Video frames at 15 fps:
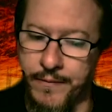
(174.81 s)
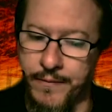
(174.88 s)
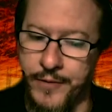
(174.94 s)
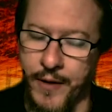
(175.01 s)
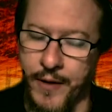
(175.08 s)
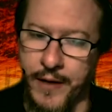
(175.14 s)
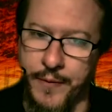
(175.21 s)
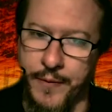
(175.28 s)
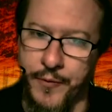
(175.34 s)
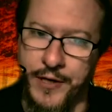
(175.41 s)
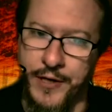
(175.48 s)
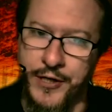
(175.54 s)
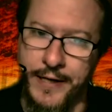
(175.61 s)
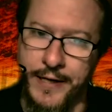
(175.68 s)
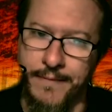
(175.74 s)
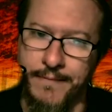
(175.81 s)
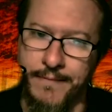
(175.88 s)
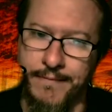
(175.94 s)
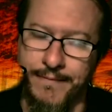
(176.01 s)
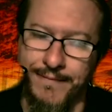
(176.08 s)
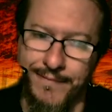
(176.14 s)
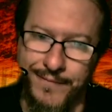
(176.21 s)
It's greatly appreciated.
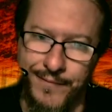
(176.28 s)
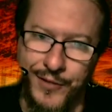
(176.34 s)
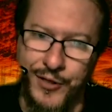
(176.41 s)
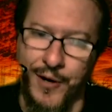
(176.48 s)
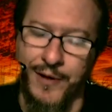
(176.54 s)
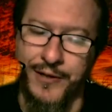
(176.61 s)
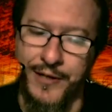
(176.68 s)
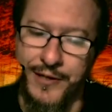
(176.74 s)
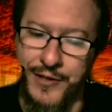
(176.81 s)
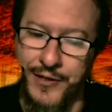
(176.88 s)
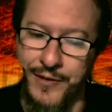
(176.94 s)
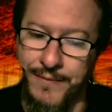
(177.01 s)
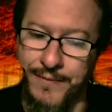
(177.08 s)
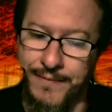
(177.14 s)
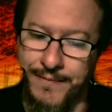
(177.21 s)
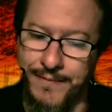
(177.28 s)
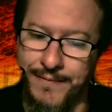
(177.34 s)
We'll talk to you soon.